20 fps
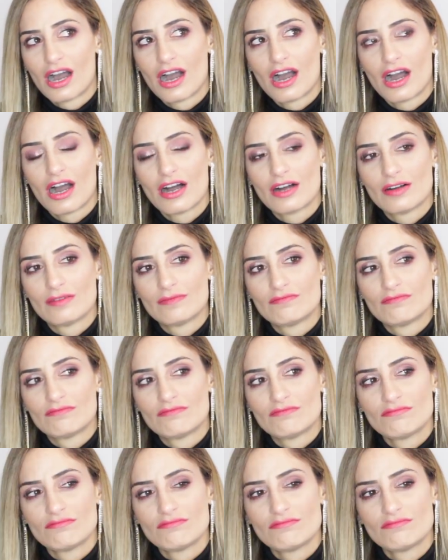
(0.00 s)

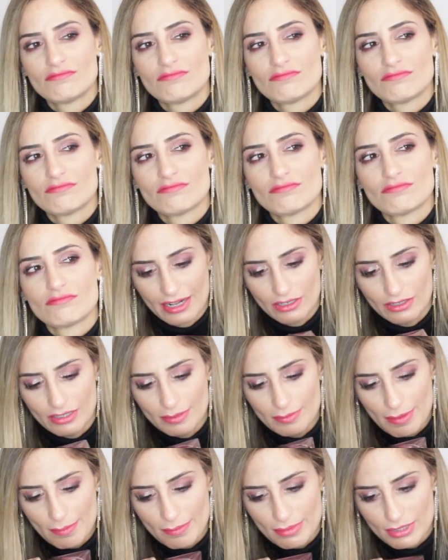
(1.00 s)
Um, I don't
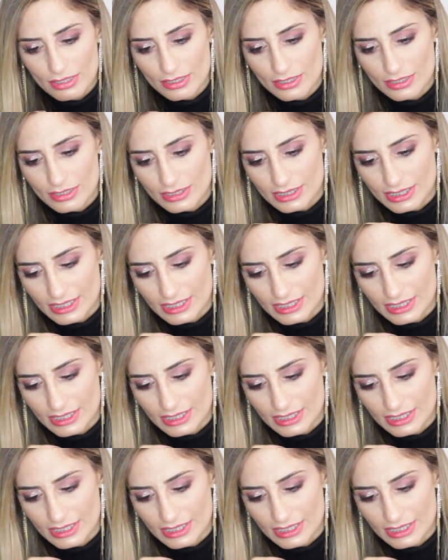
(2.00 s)
remember